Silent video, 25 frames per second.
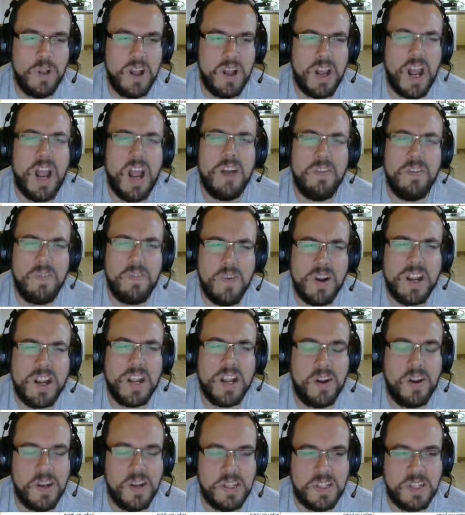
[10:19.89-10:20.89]
I
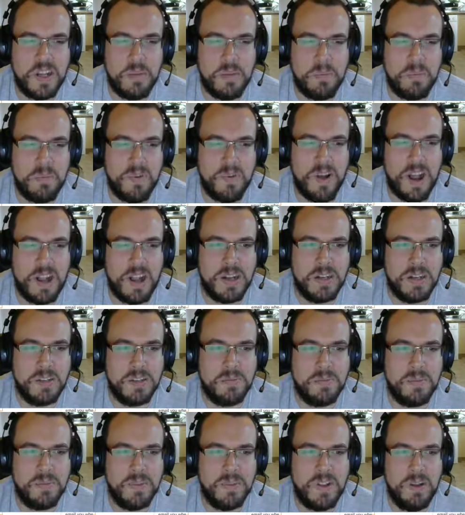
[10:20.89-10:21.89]
recognise that brand,
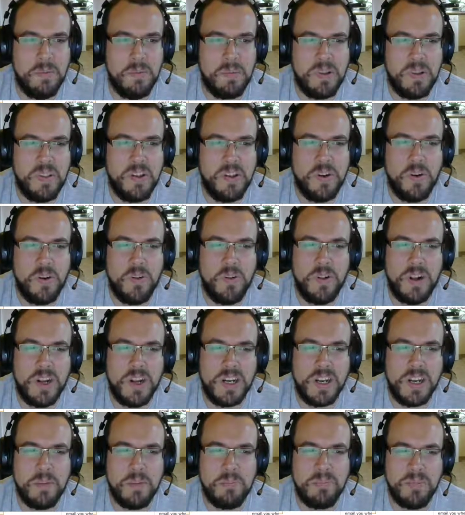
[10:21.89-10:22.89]
but they're not
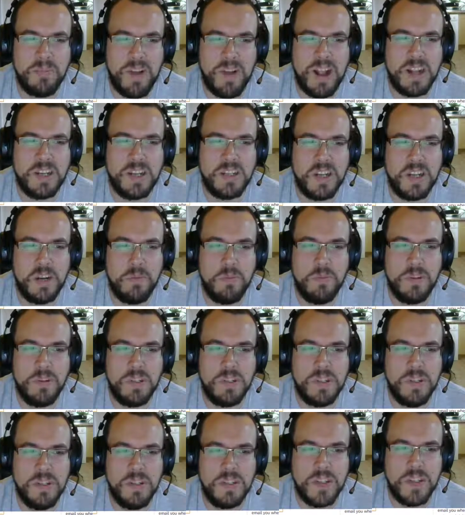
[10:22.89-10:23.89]
like a brand I would
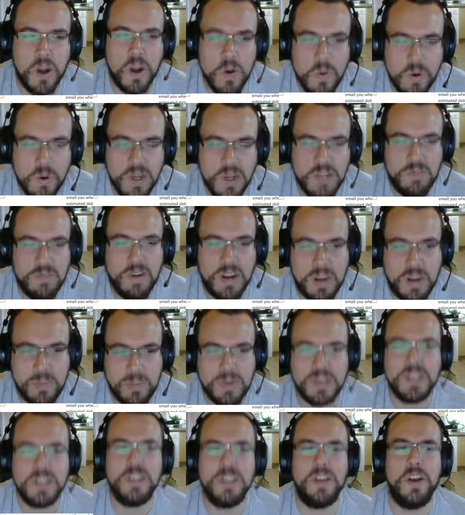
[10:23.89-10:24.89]
totally
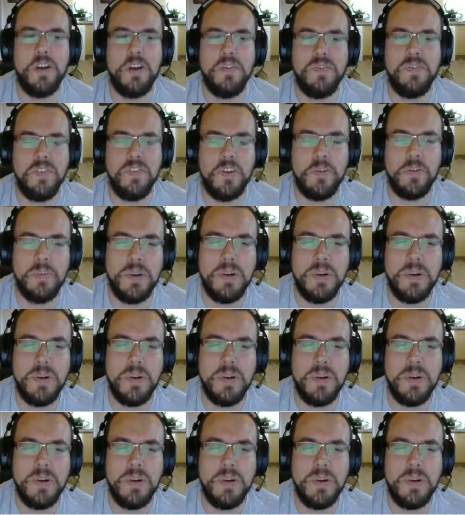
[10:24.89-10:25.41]
recommend to go for.